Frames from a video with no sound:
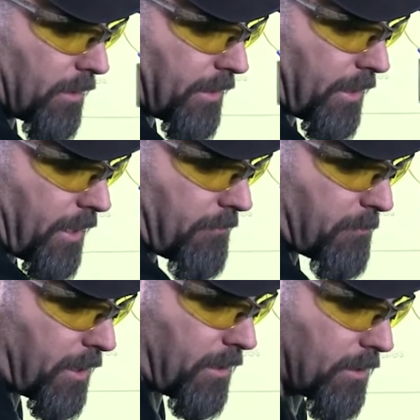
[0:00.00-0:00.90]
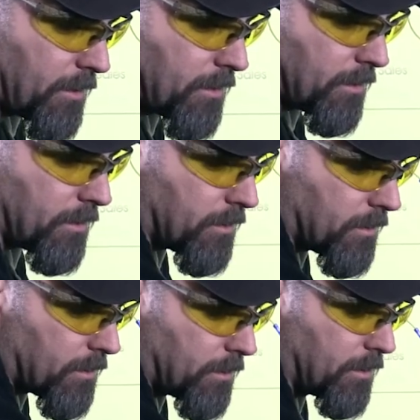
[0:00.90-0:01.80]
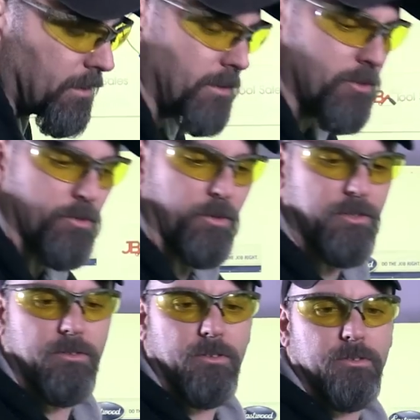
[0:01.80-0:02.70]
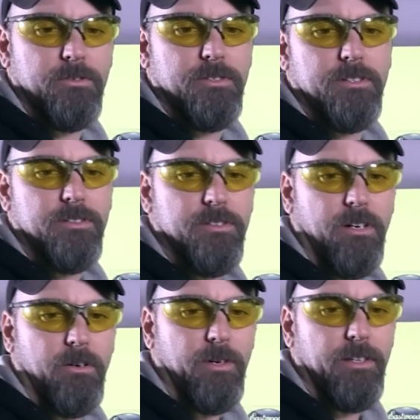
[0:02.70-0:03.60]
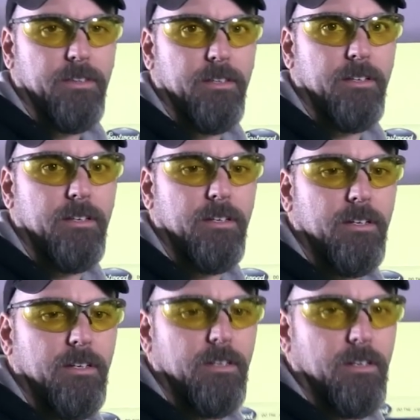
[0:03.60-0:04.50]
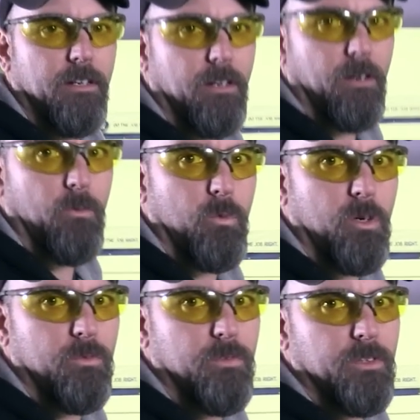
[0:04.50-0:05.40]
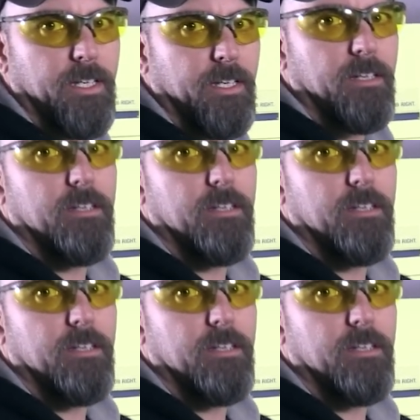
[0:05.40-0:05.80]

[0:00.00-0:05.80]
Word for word: they gave me these short screws to start with are woefully